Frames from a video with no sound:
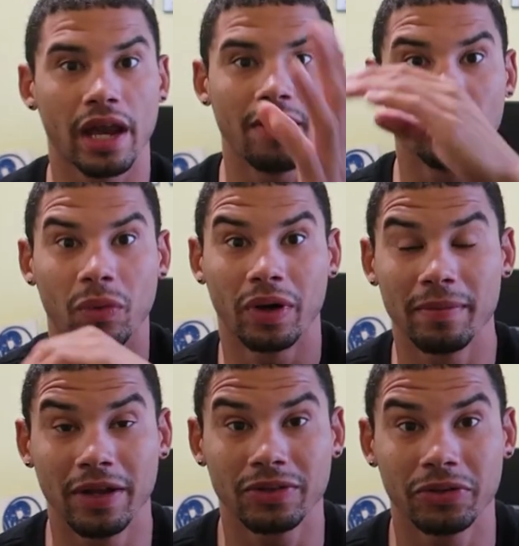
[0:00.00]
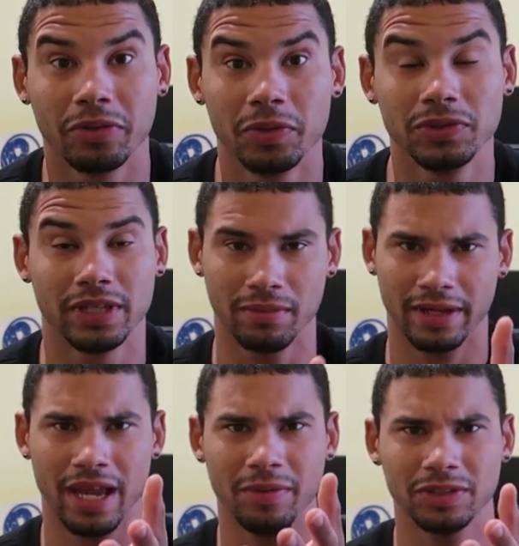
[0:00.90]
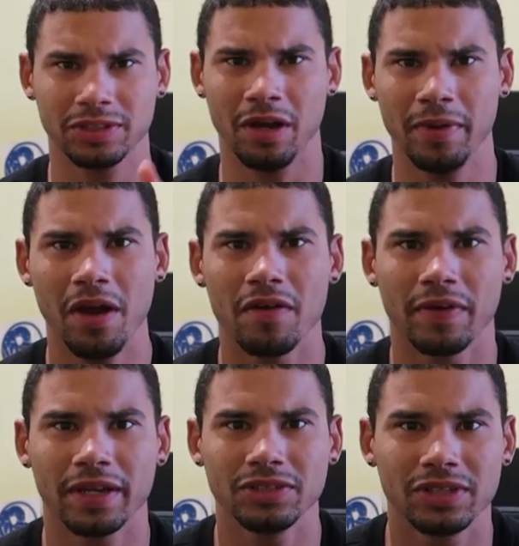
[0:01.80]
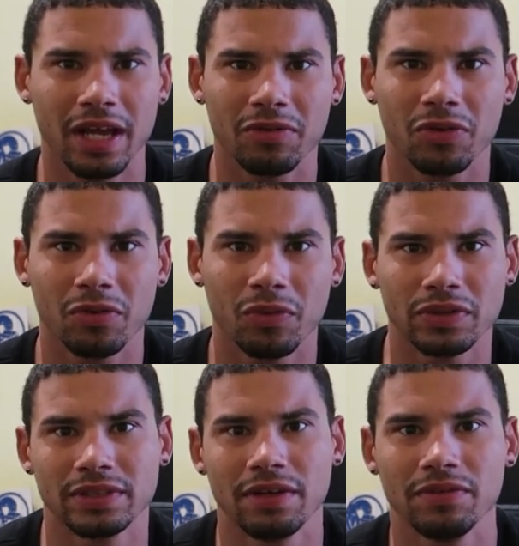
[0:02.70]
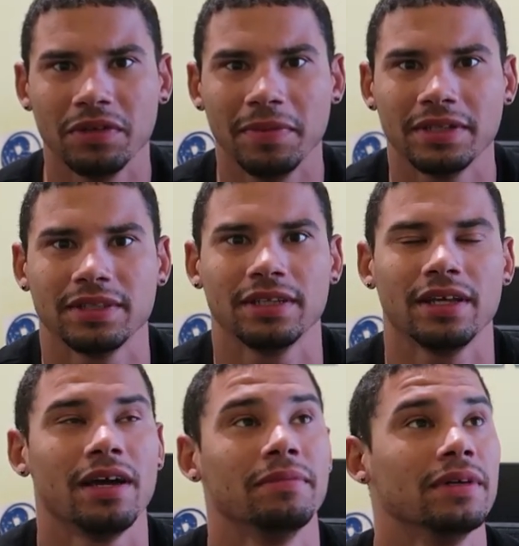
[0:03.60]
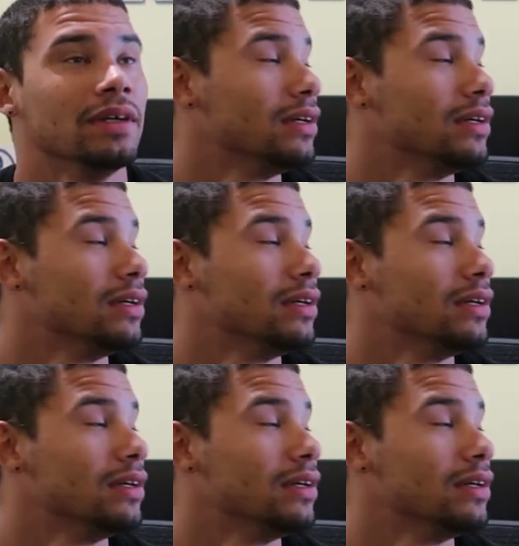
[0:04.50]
having to worry about turning the boost down. My camera just cut me off. I guess you can't record more than 17 minutes at a time.